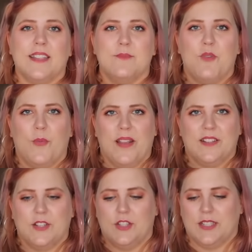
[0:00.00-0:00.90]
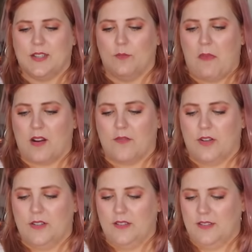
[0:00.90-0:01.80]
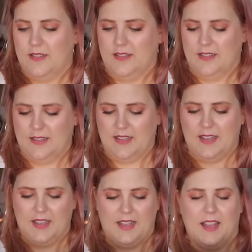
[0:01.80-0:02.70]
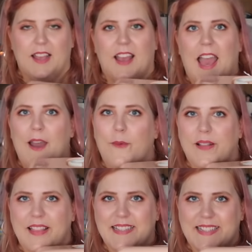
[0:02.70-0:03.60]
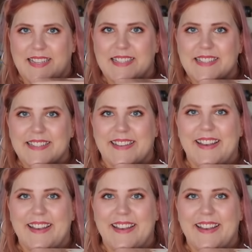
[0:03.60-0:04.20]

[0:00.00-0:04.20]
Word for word: A moment to just marvel at what this is.